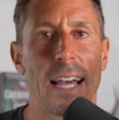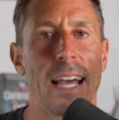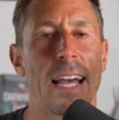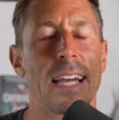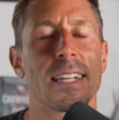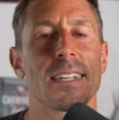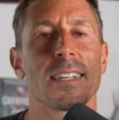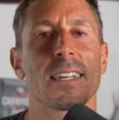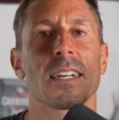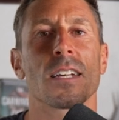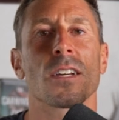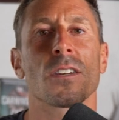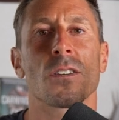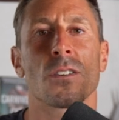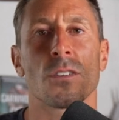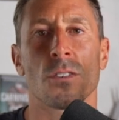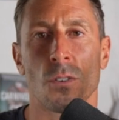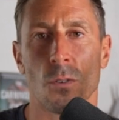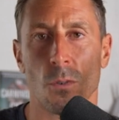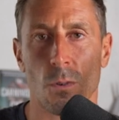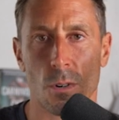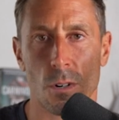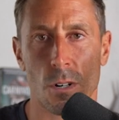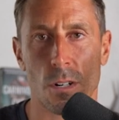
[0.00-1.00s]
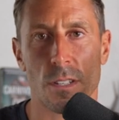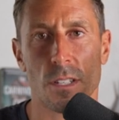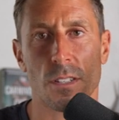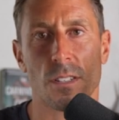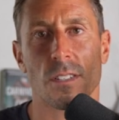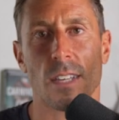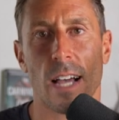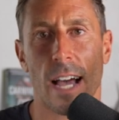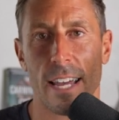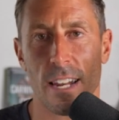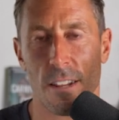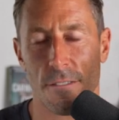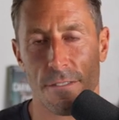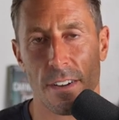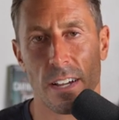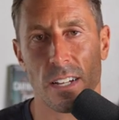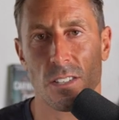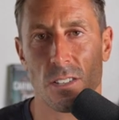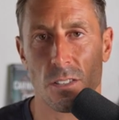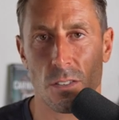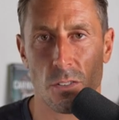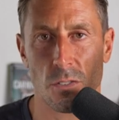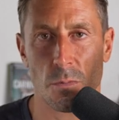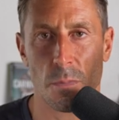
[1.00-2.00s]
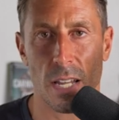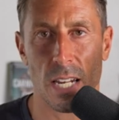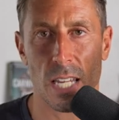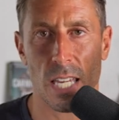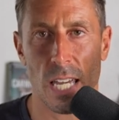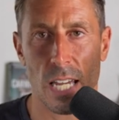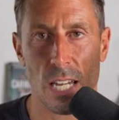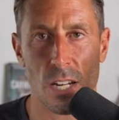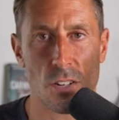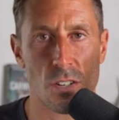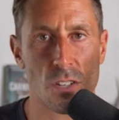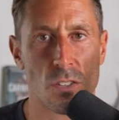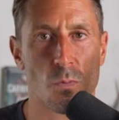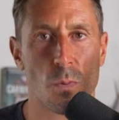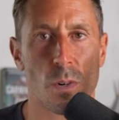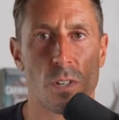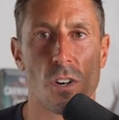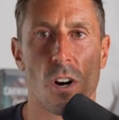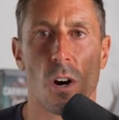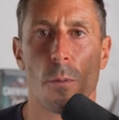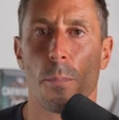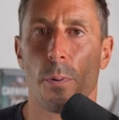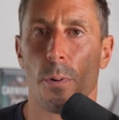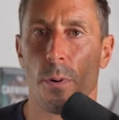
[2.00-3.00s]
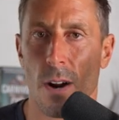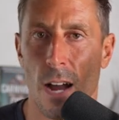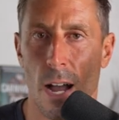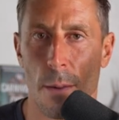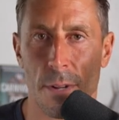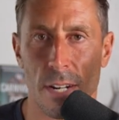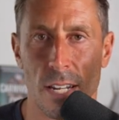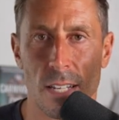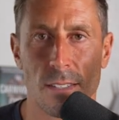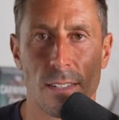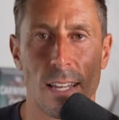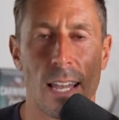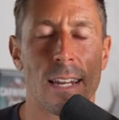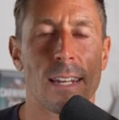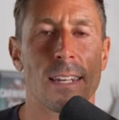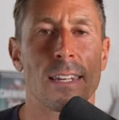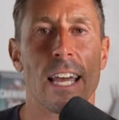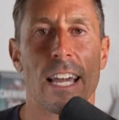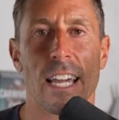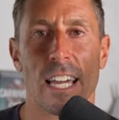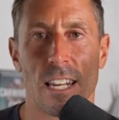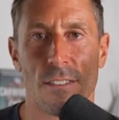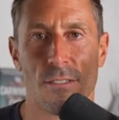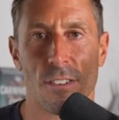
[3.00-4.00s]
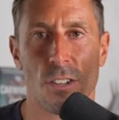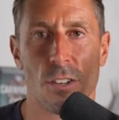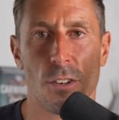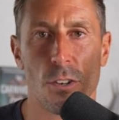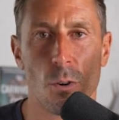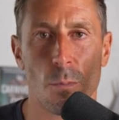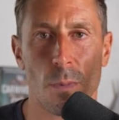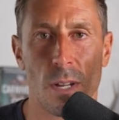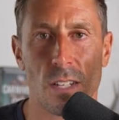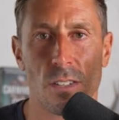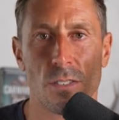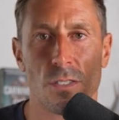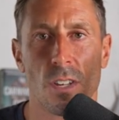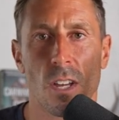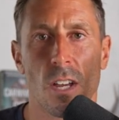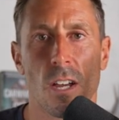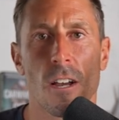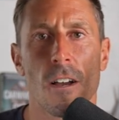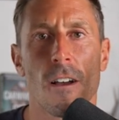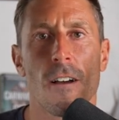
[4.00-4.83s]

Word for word: and ignore the side effects of those medications which are prominent and negative in humans,